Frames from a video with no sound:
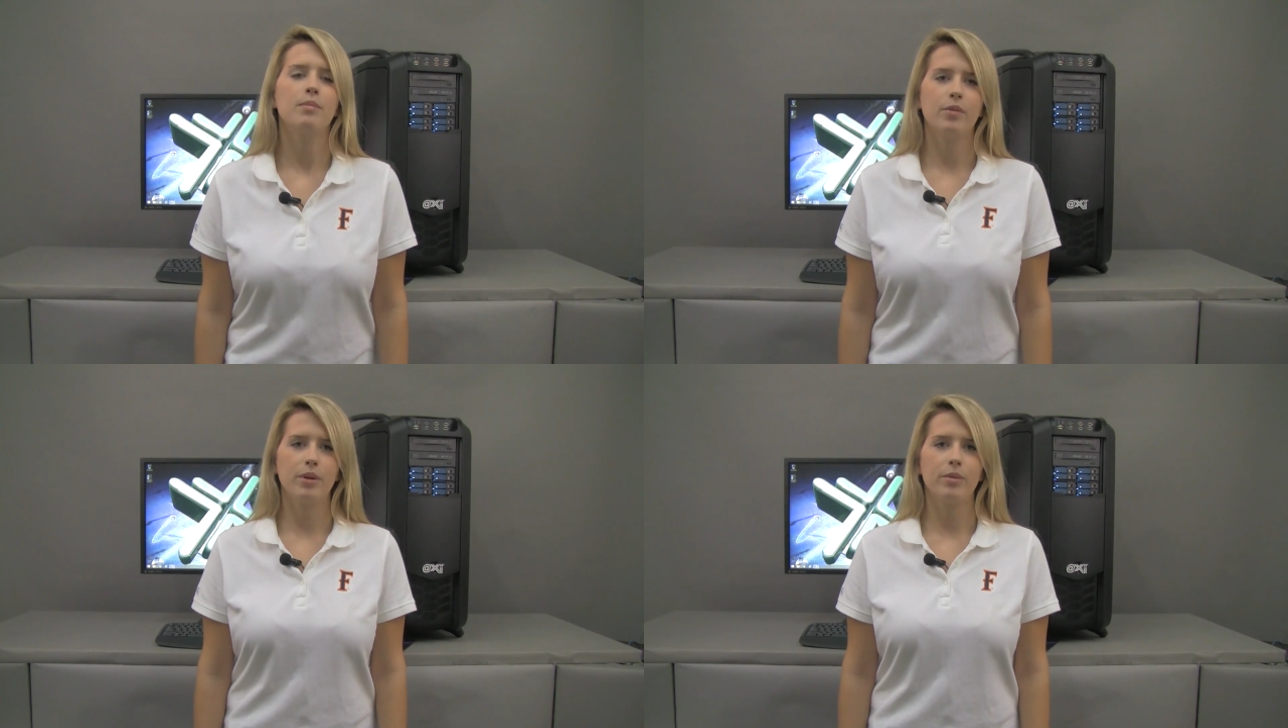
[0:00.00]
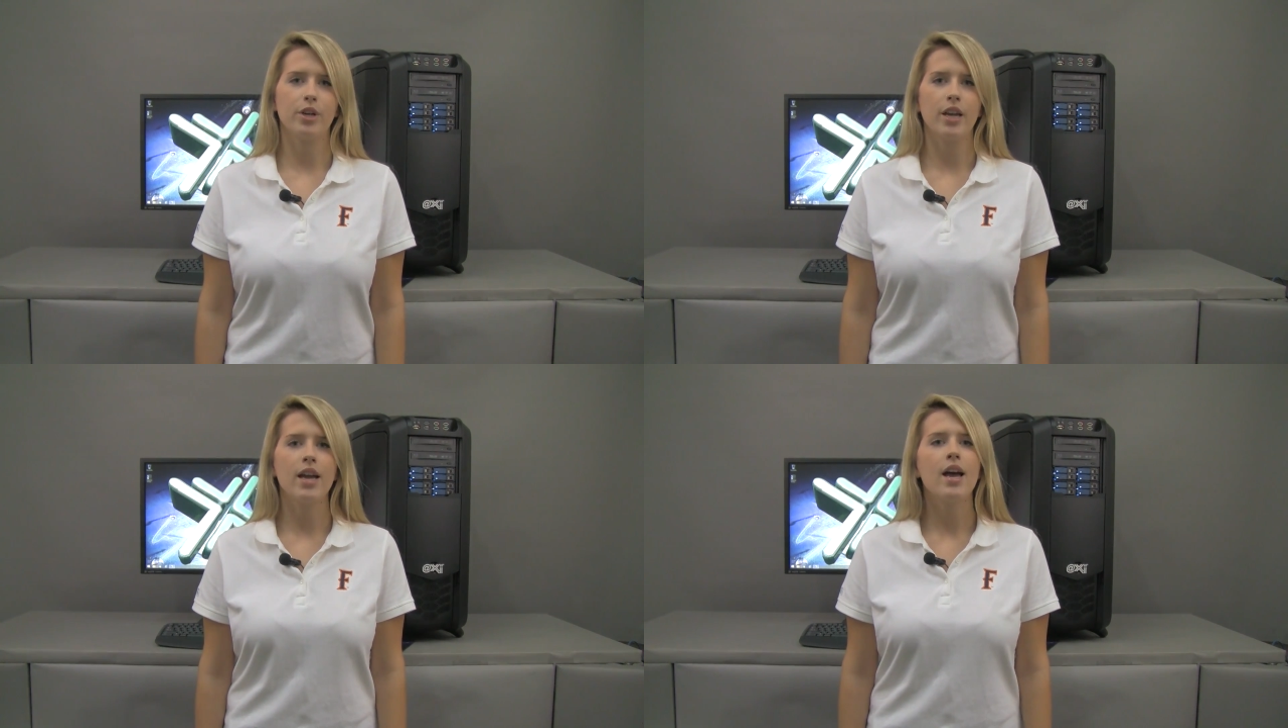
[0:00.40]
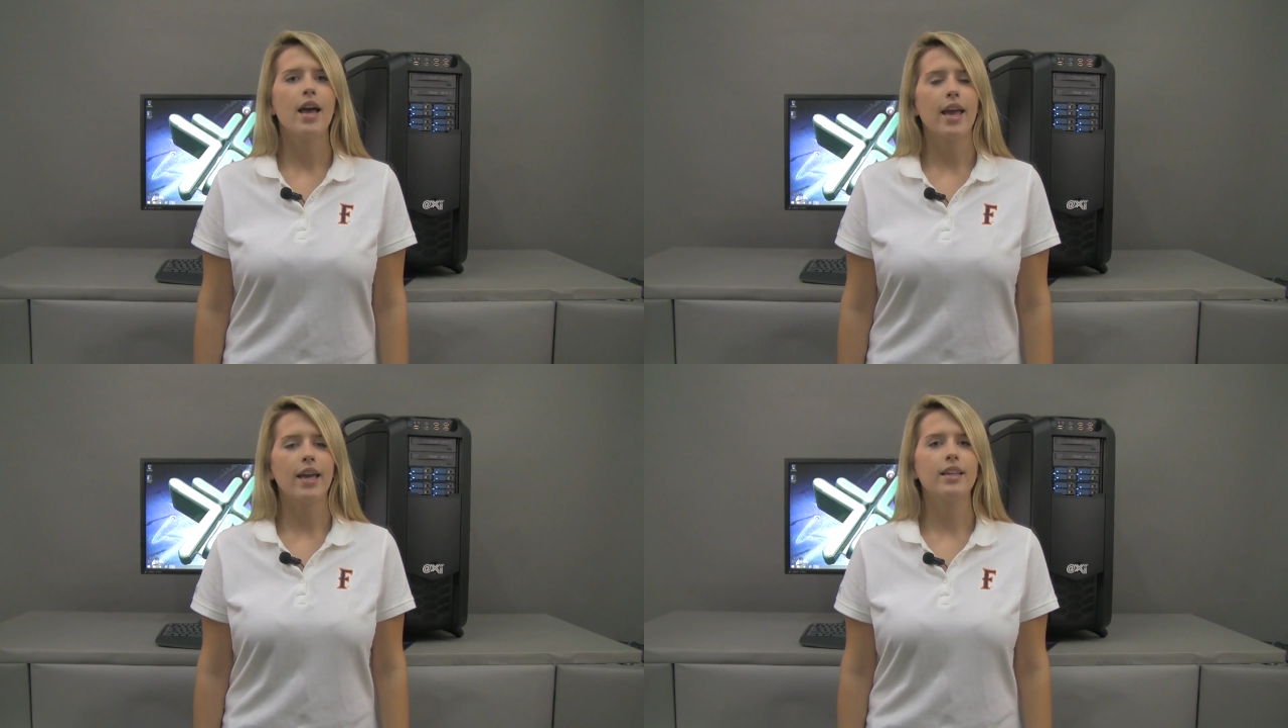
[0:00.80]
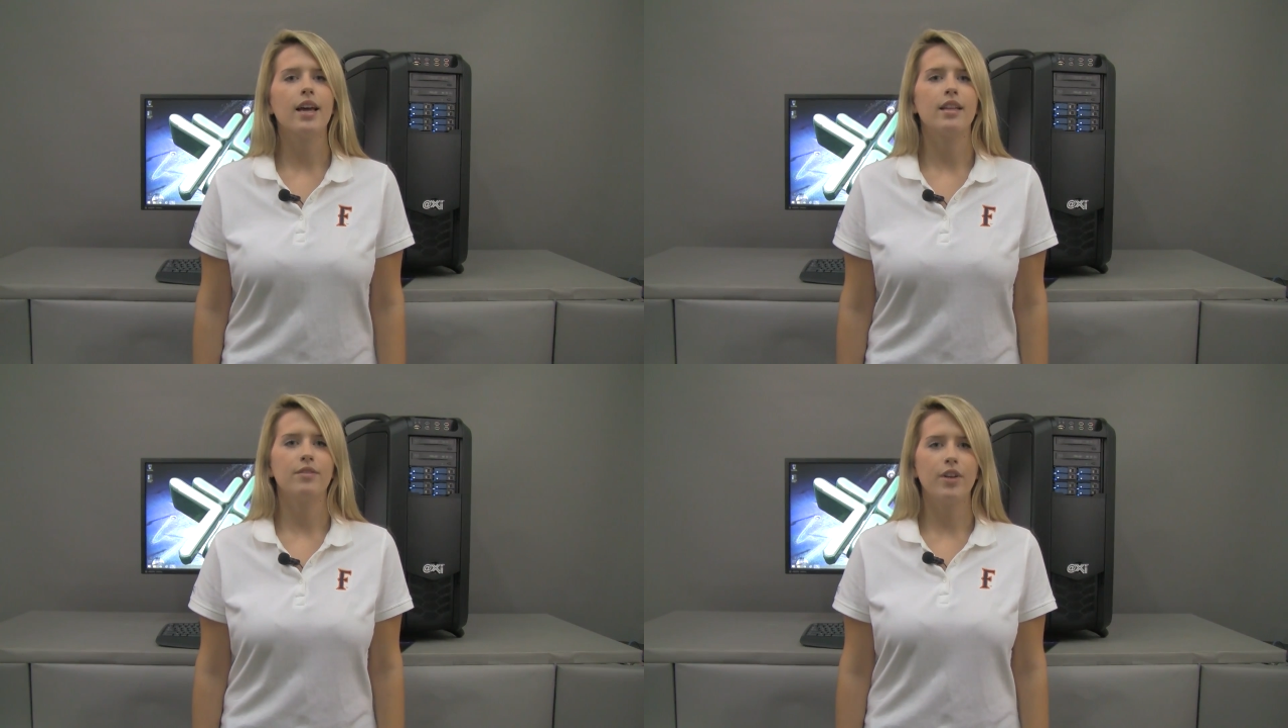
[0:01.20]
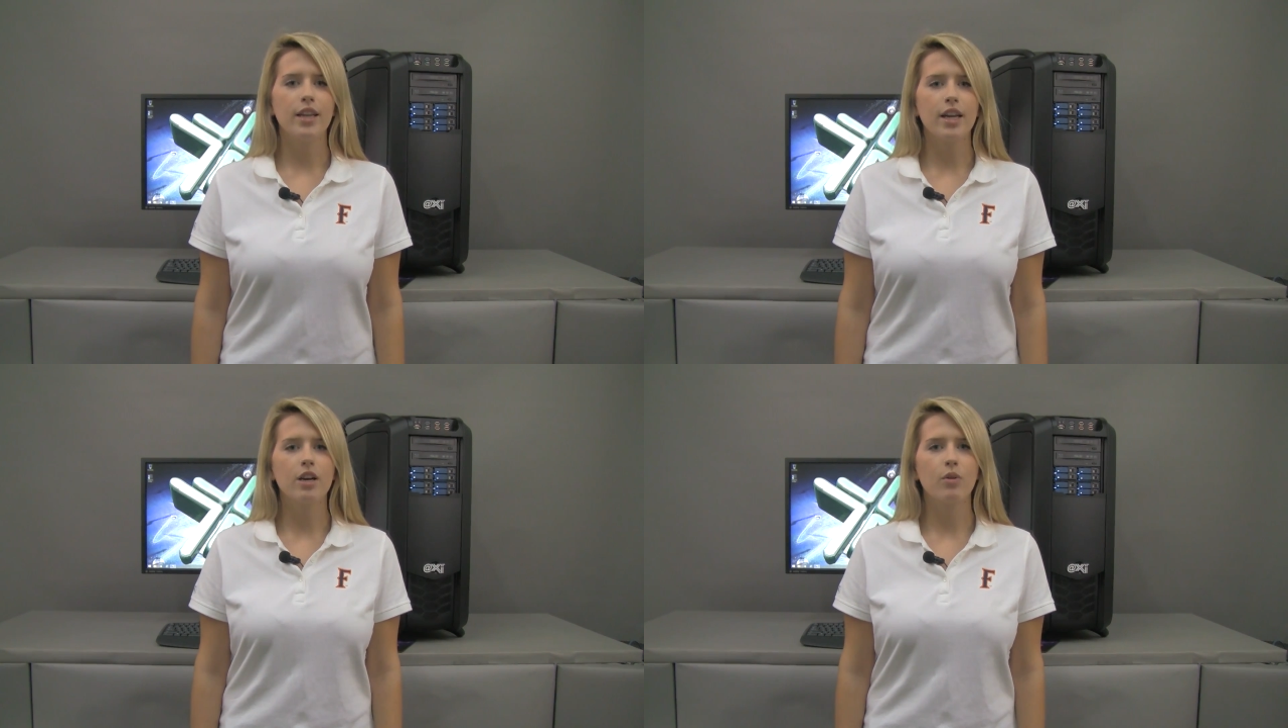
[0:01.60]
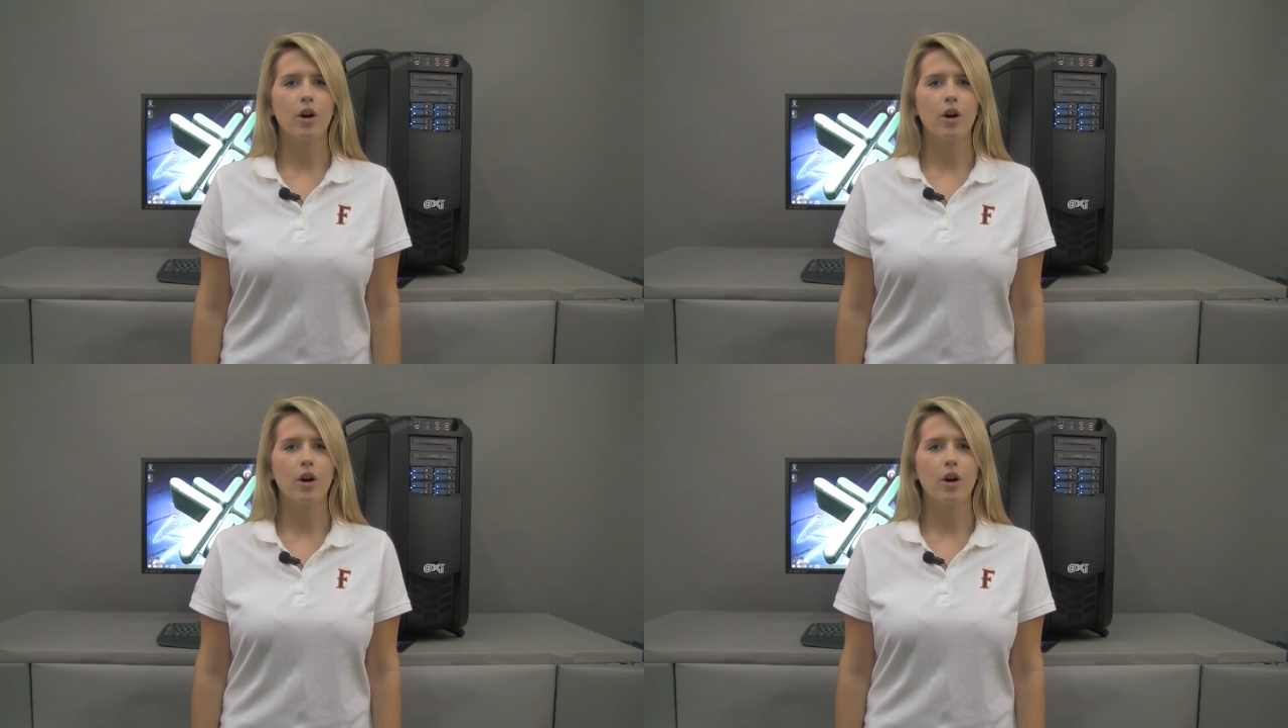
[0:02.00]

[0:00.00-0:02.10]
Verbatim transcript: memory and an NVIDIA